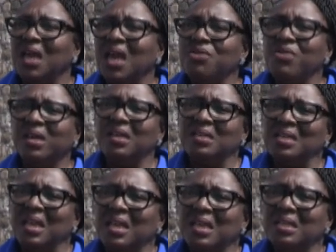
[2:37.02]
I
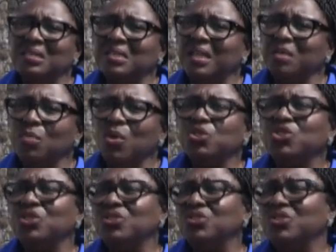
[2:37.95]
recognize that
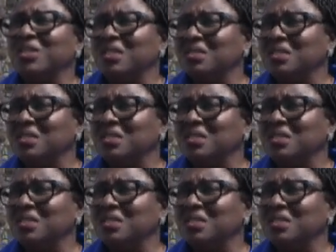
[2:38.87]
emotions can